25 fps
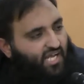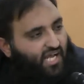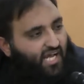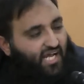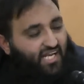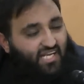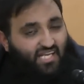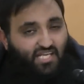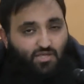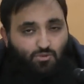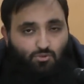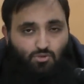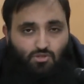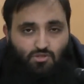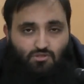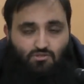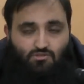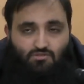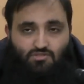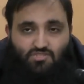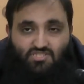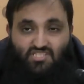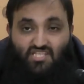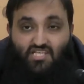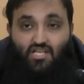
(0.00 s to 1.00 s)
and he will
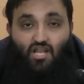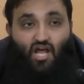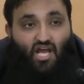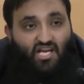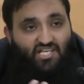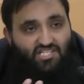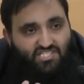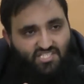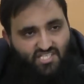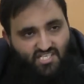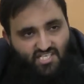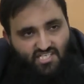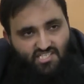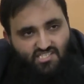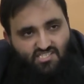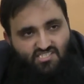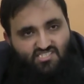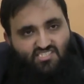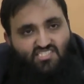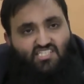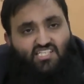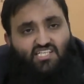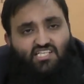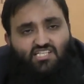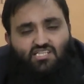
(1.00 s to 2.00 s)
delight in
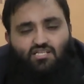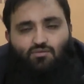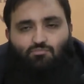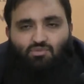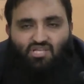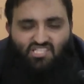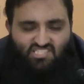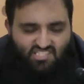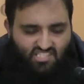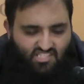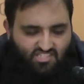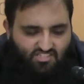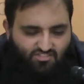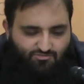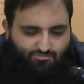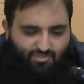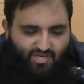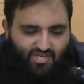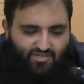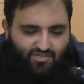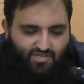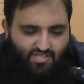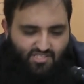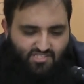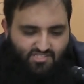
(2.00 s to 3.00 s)
seeing the blessings of
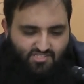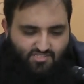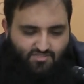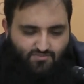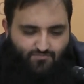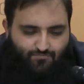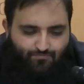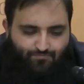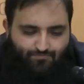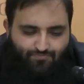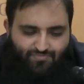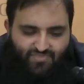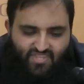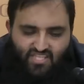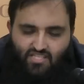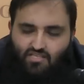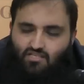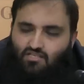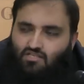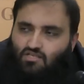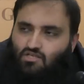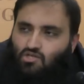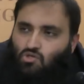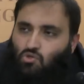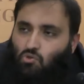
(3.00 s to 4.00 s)
paradise.
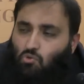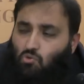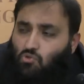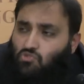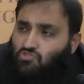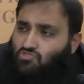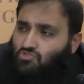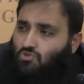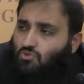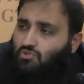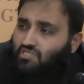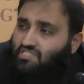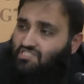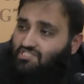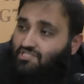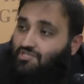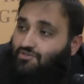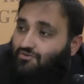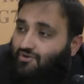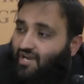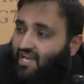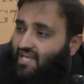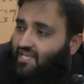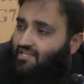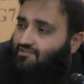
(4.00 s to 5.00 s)
Also, his
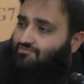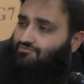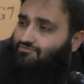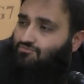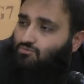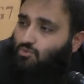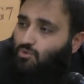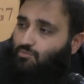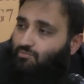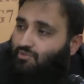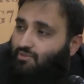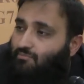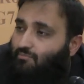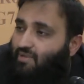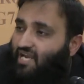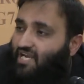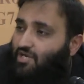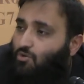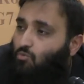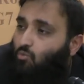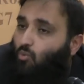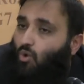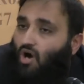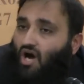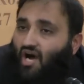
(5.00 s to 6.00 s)
grave will be
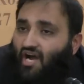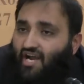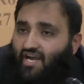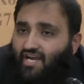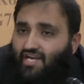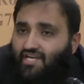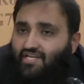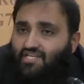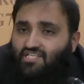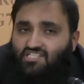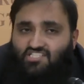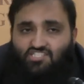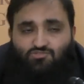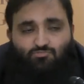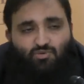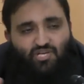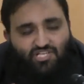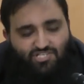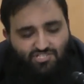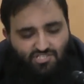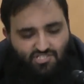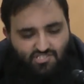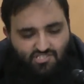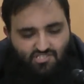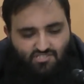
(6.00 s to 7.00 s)
made wide and
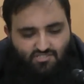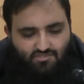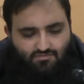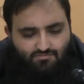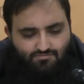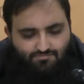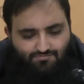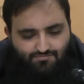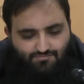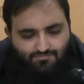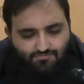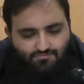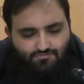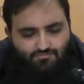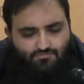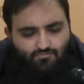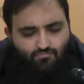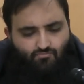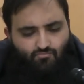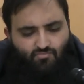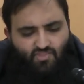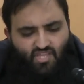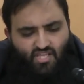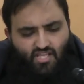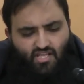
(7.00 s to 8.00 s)
spacious.
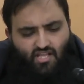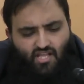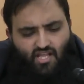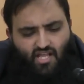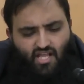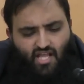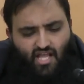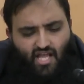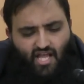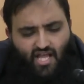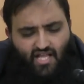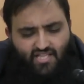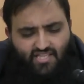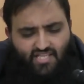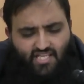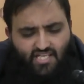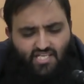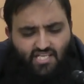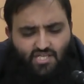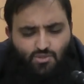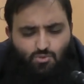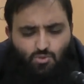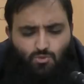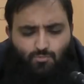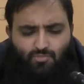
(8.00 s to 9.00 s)
And then
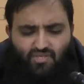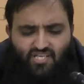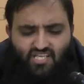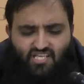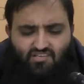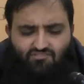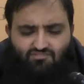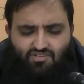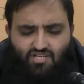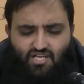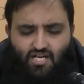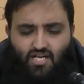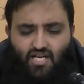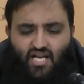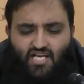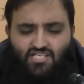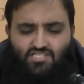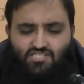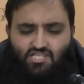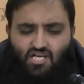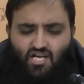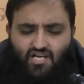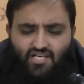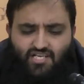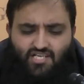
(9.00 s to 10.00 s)
he will be given
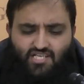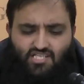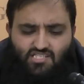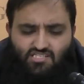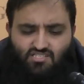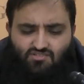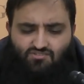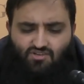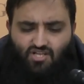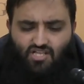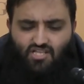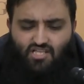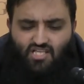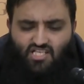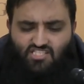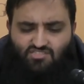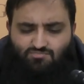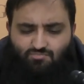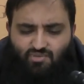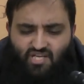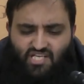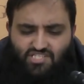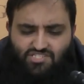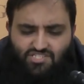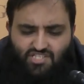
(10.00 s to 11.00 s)
glad tidings of
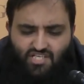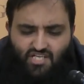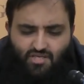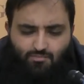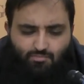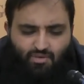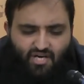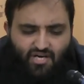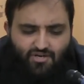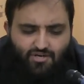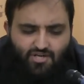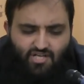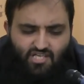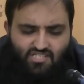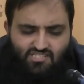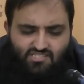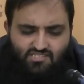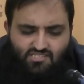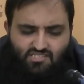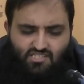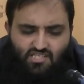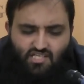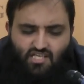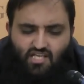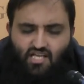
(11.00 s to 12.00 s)
Allah's pleasure and
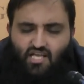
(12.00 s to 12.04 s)
paradise,